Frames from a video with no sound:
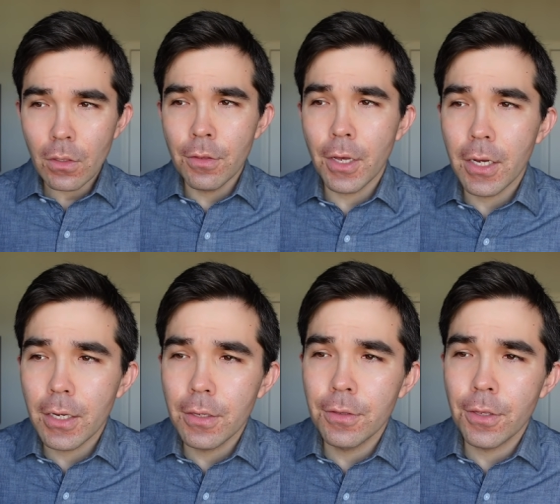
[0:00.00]

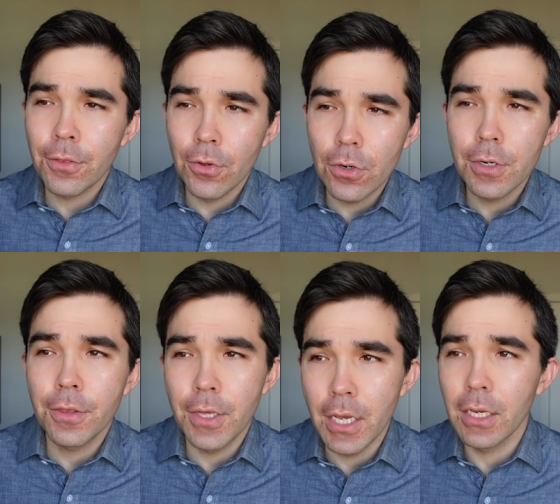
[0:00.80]
The, the third
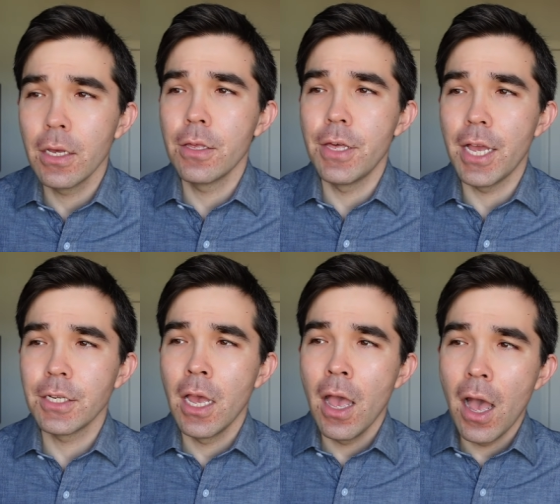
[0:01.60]
thing
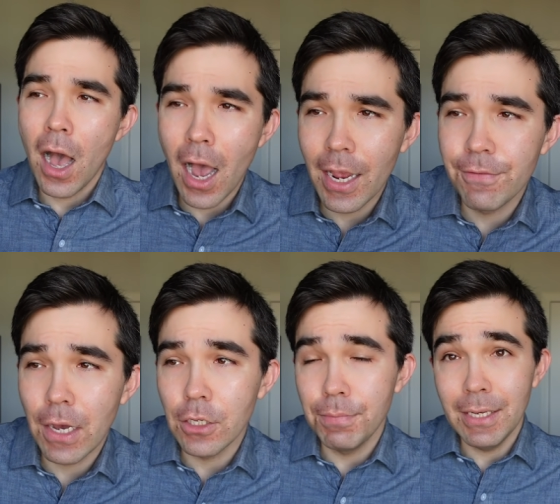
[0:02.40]
that high
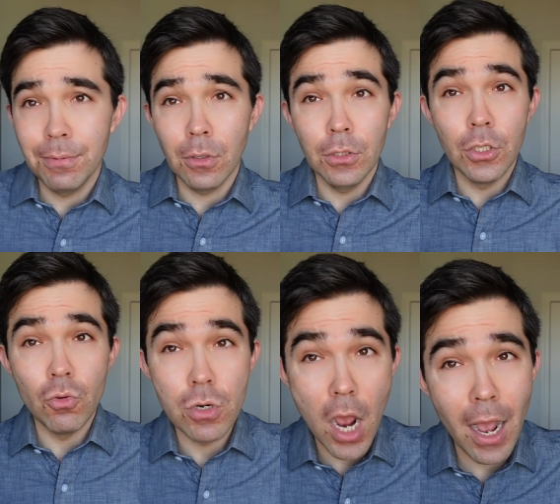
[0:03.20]
value people do
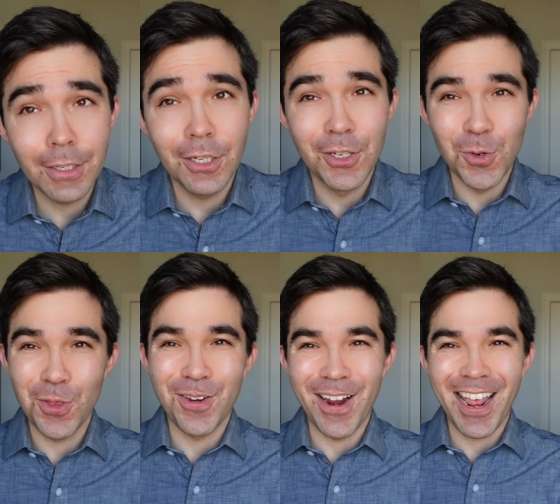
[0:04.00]
not do
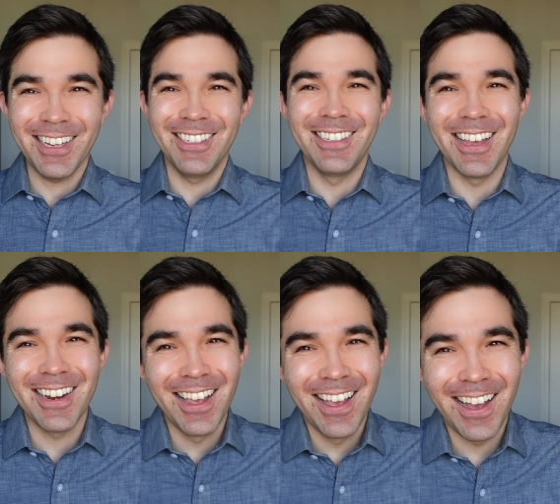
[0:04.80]
with their ex is that,
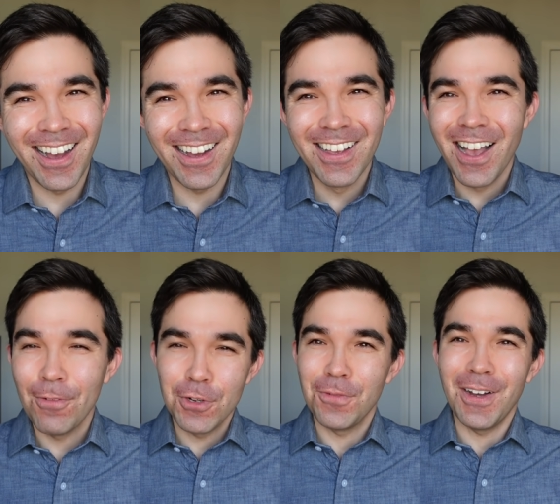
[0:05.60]
uh,
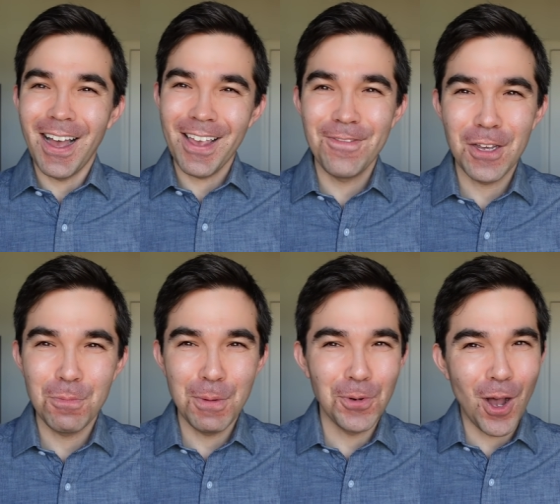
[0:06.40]
first of all, high value
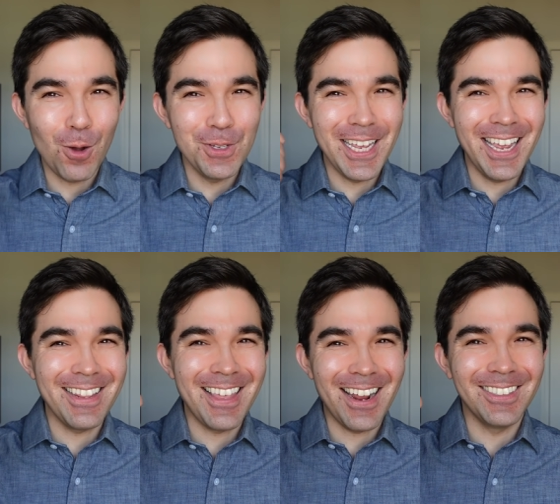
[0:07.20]
people always
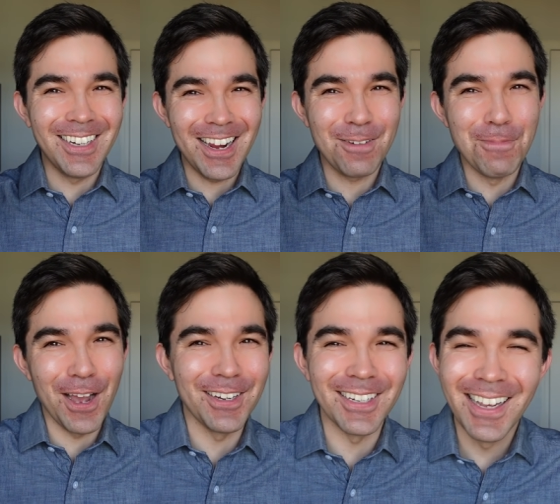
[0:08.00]
hit that like
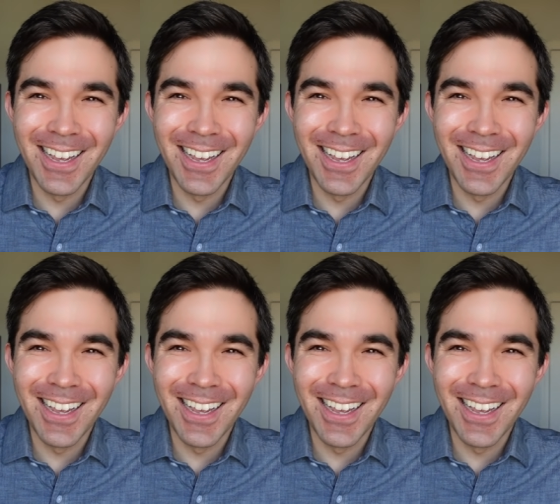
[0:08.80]
button.